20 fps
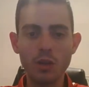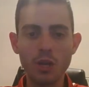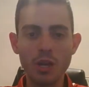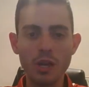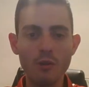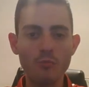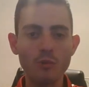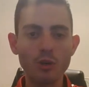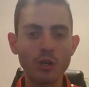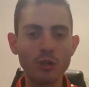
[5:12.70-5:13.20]

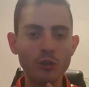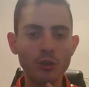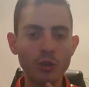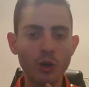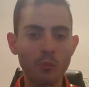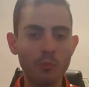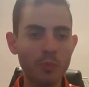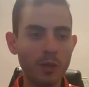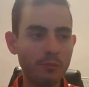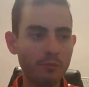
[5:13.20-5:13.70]
Whether you
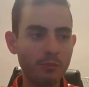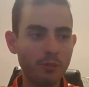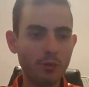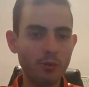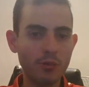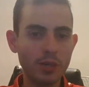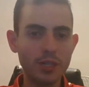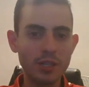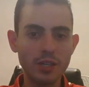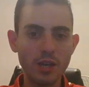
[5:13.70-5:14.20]
know
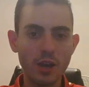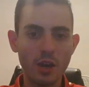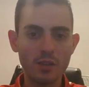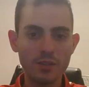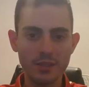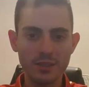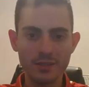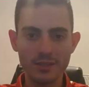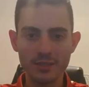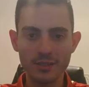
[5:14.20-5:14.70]
people in the
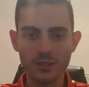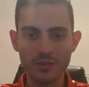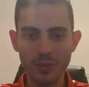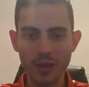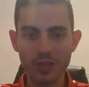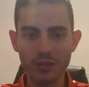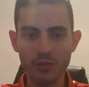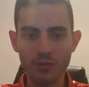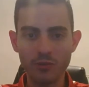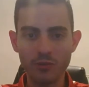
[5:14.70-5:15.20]
autism
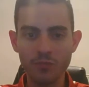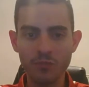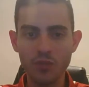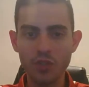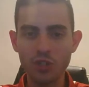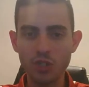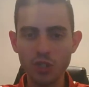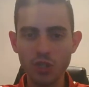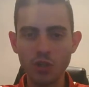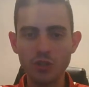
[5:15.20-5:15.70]
spectrum,
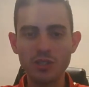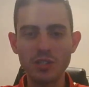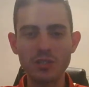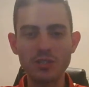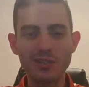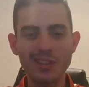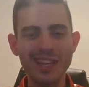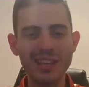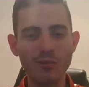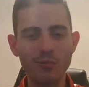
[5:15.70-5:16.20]
share
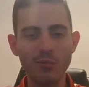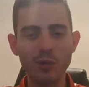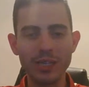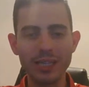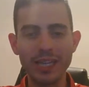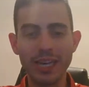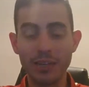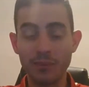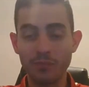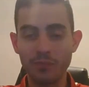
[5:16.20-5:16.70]
this link
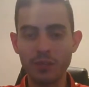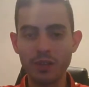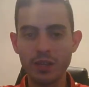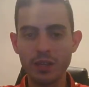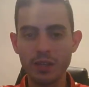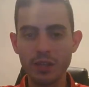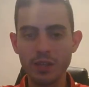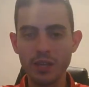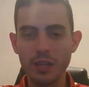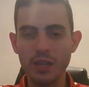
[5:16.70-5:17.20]
with them.
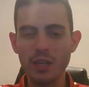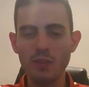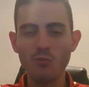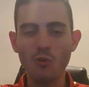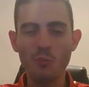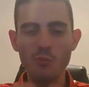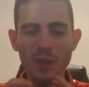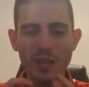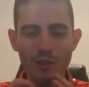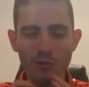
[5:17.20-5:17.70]
It
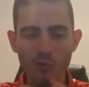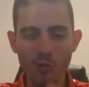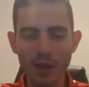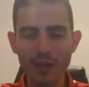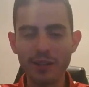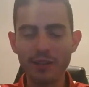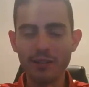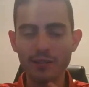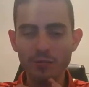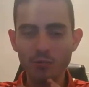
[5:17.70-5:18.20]
will be
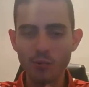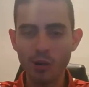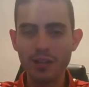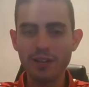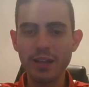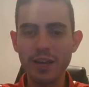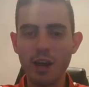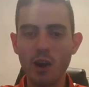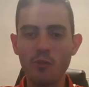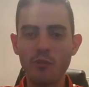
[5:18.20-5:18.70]
great,
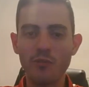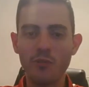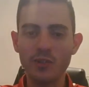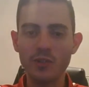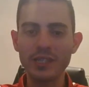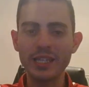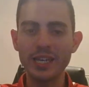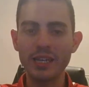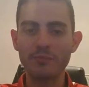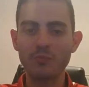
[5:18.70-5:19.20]
great help for
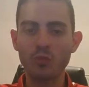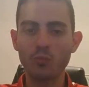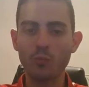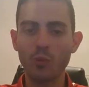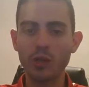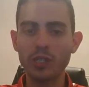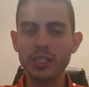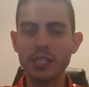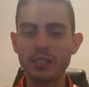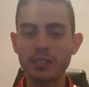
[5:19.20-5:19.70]
them to
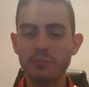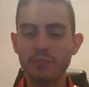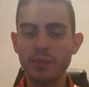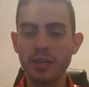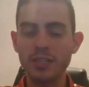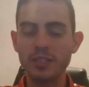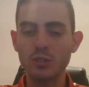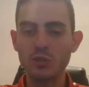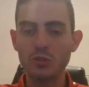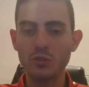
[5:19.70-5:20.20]
participate
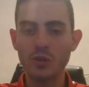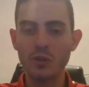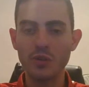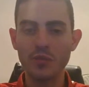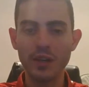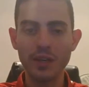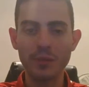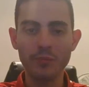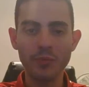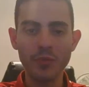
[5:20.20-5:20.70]
in the
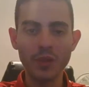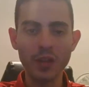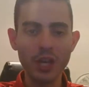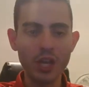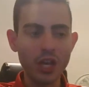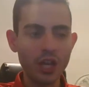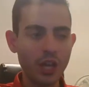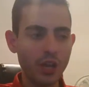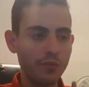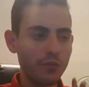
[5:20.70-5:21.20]
survey
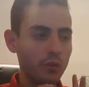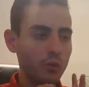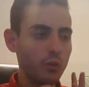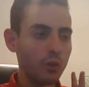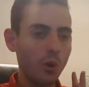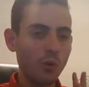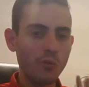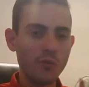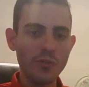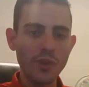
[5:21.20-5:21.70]
if you
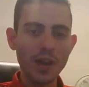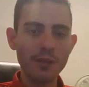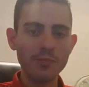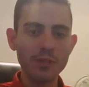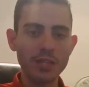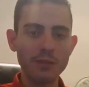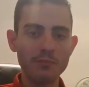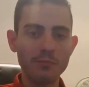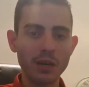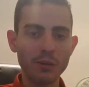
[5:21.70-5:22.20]
know
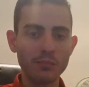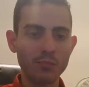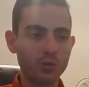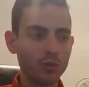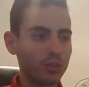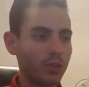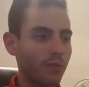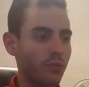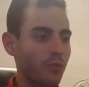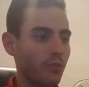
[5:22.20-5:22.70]
family
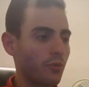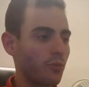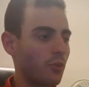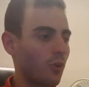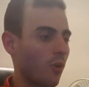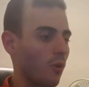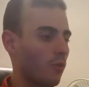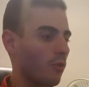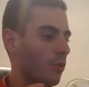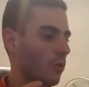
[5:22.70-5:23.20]
members, if you
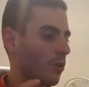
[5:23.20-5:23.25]
know